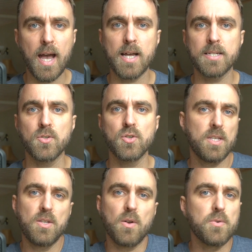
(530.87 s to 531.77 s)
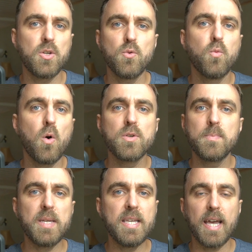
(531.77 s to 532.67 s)
and you
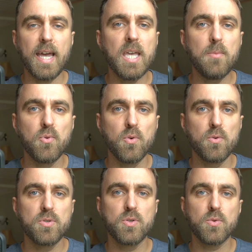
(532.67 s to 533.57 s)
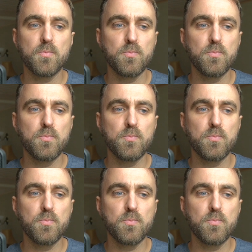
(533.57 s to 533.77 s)
won't be able to